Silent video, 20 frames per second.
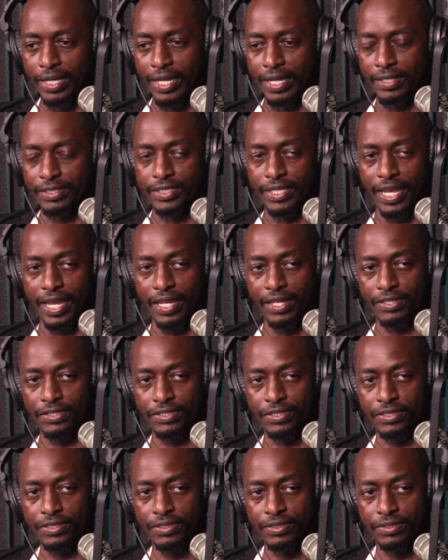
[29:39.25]
it
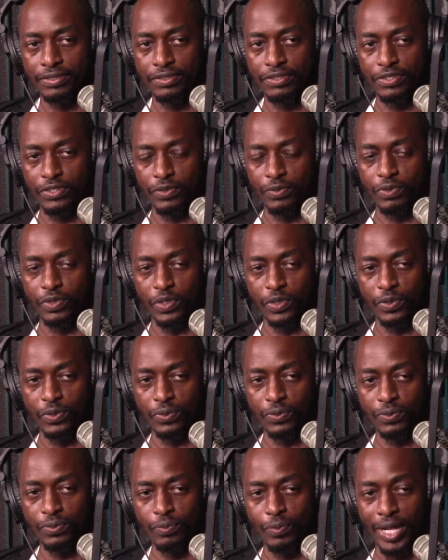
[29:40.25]
takes to
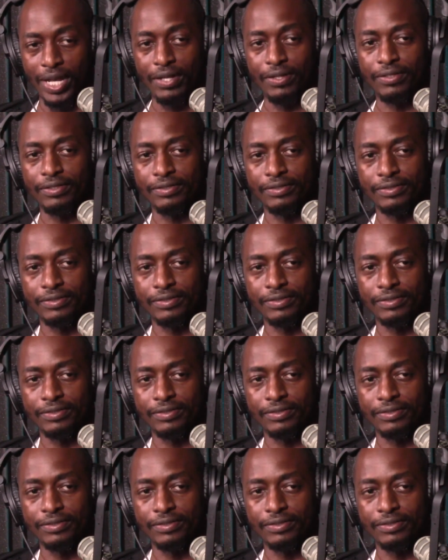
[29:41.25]
do well.